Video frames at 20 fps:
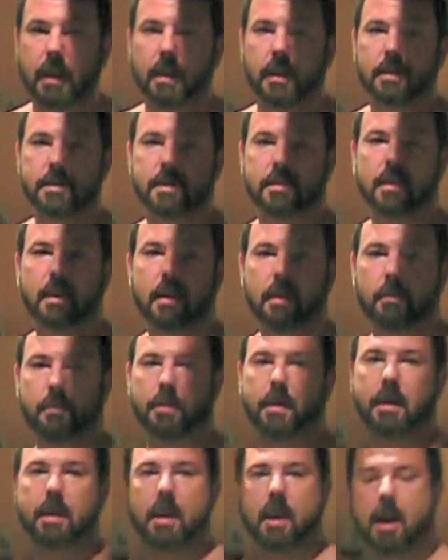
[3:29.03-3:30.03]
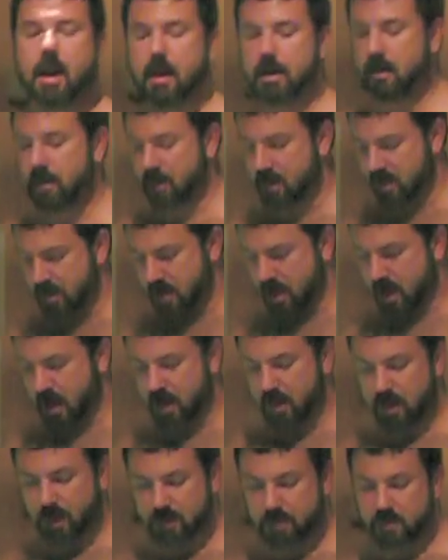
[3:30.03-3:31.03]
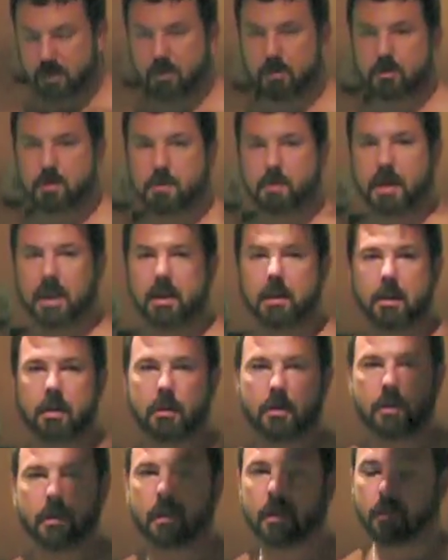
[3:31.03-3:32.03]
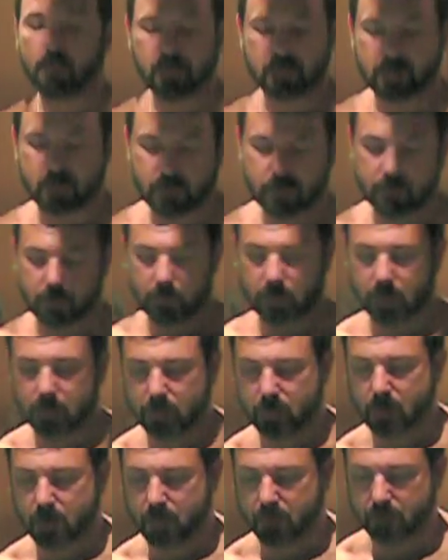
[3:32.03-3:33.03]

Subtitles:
It's getting pretty hot. I like to use peanut oil in